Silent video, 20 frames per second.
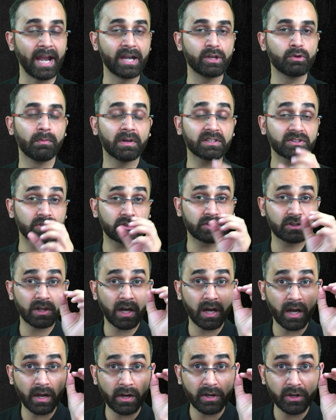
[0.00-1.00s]
and you must
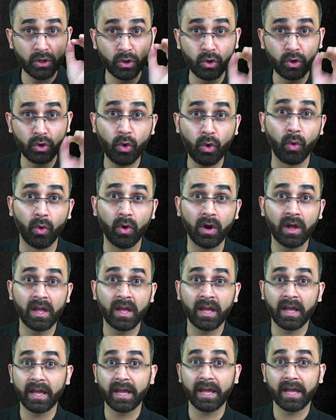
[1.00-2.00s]
know
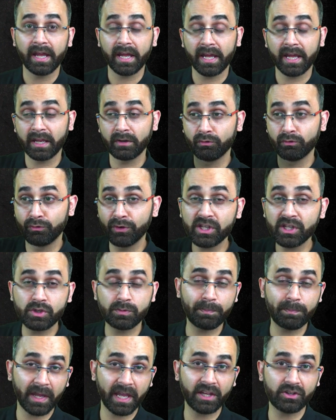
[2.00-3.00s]
in
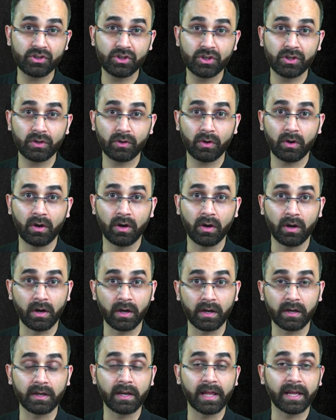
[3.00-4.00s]
which page
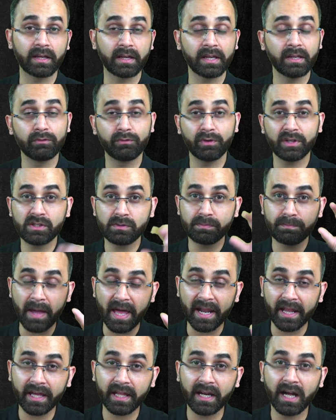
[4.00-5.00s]
or like in which
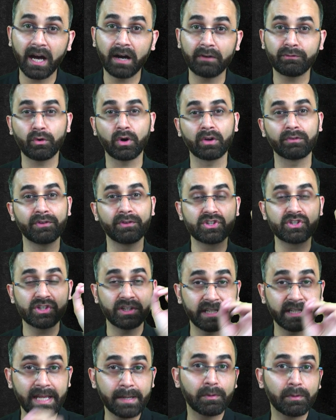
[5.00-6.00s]
paragraph or
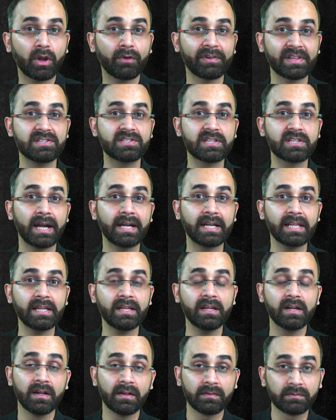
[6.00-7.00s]
which table of
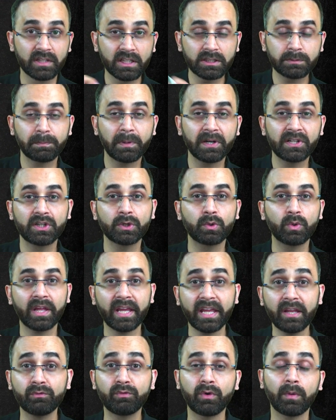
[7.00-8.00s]
NCERT this particular
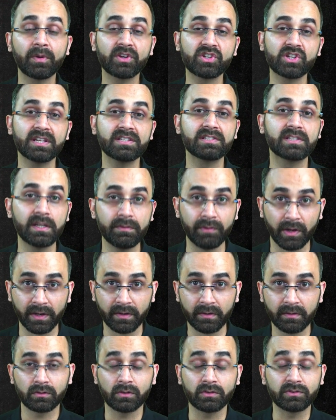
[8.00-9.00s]
information is
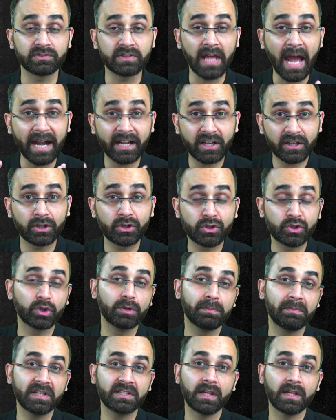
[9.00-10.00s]
given. So that
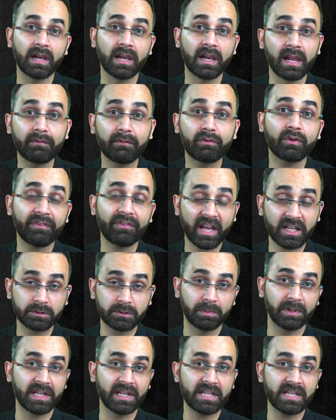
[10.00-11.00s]
should be the level of
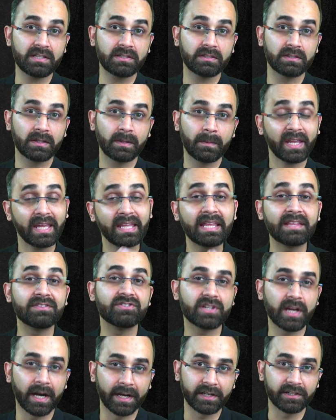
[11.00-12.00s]
expertise in
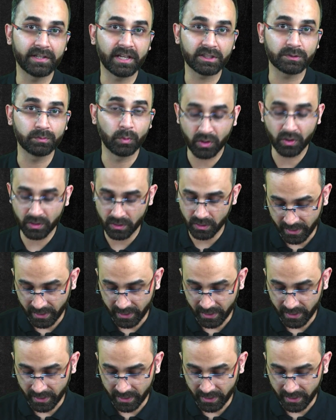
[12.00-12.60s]
NCERT textbook.